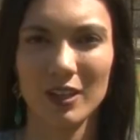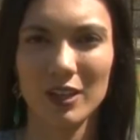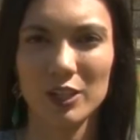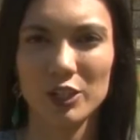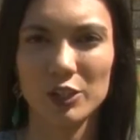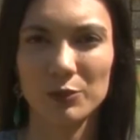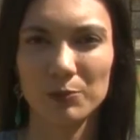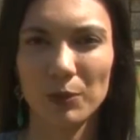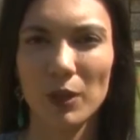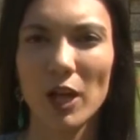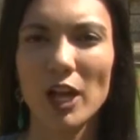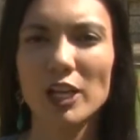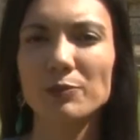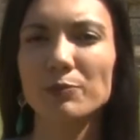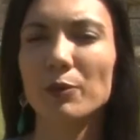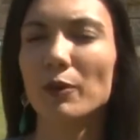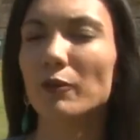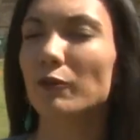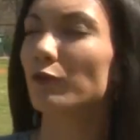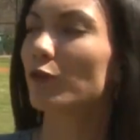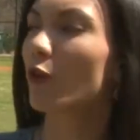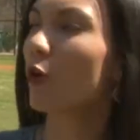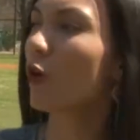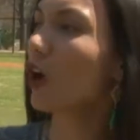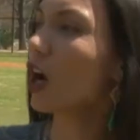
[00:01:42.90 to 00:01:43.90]
SPLOST
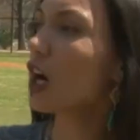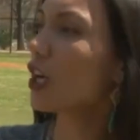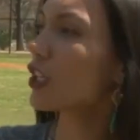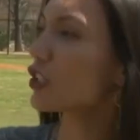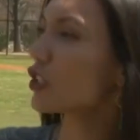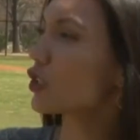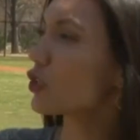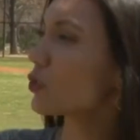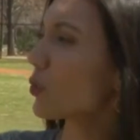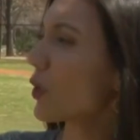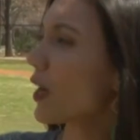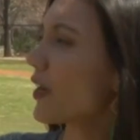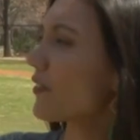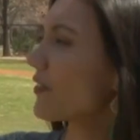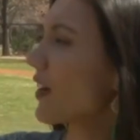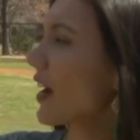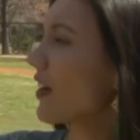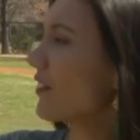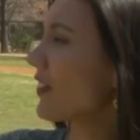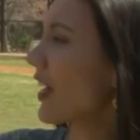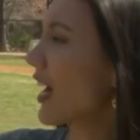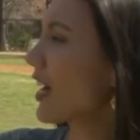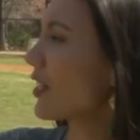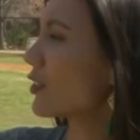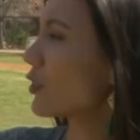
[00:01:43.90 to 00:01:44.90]
put
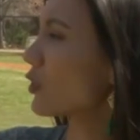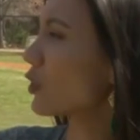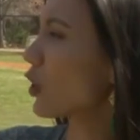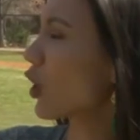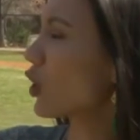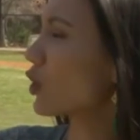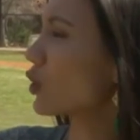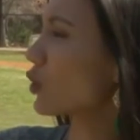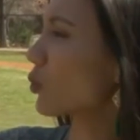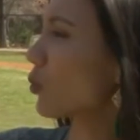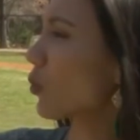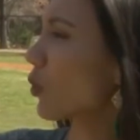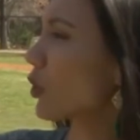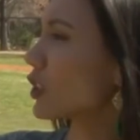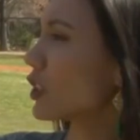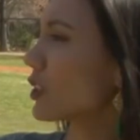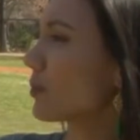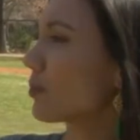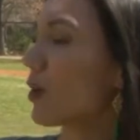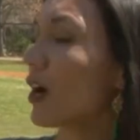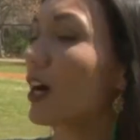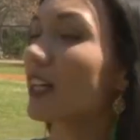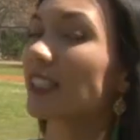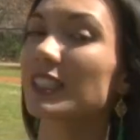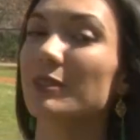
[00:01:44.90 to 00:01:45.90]
$425,000 towards the
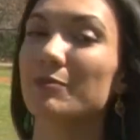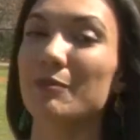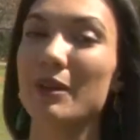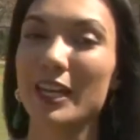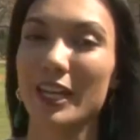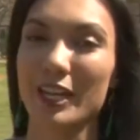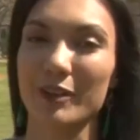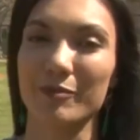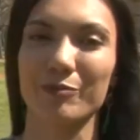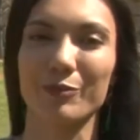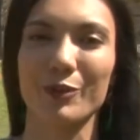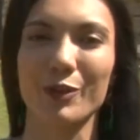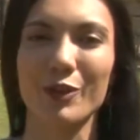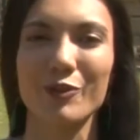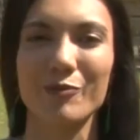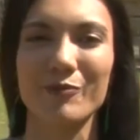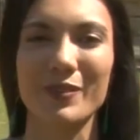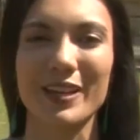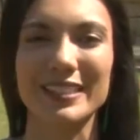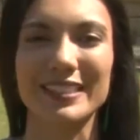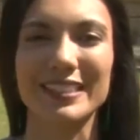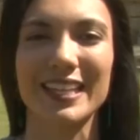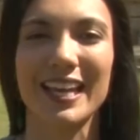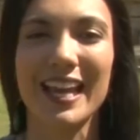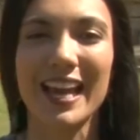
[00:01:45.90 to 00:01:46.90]
park to make
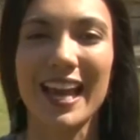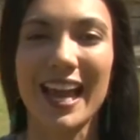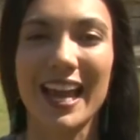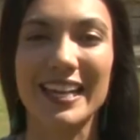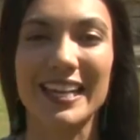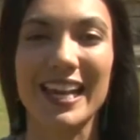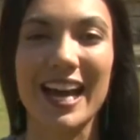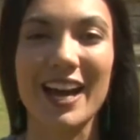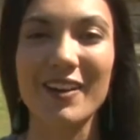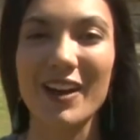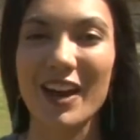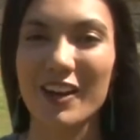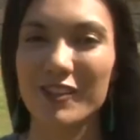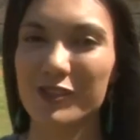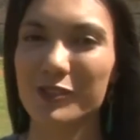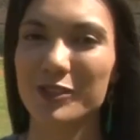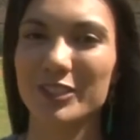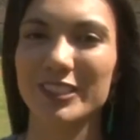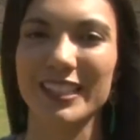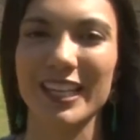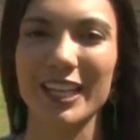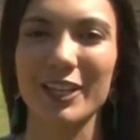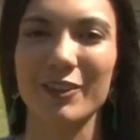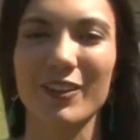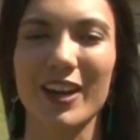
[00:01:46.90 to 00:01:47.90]
improvements, and now
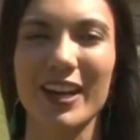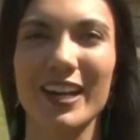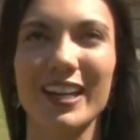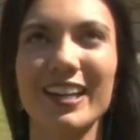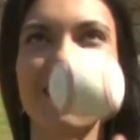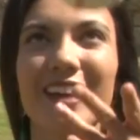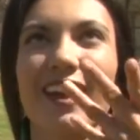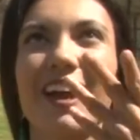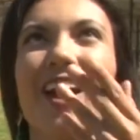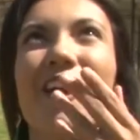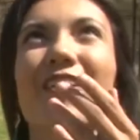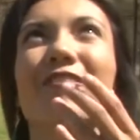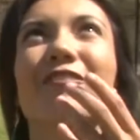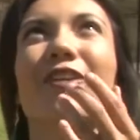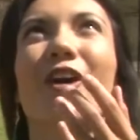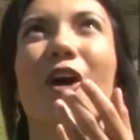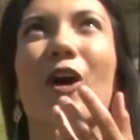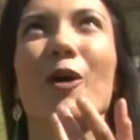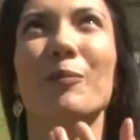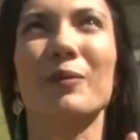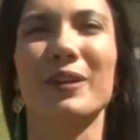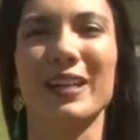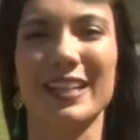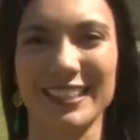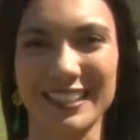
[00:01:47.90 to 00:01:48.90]
everyone's getting ready for
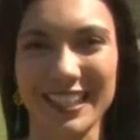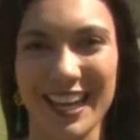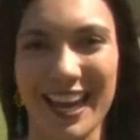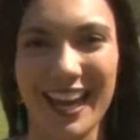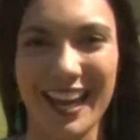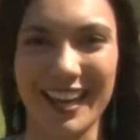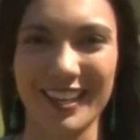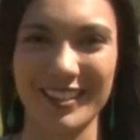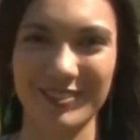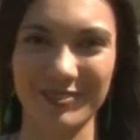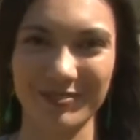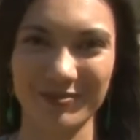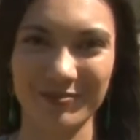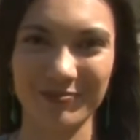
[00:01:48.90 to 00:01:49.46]
opening day.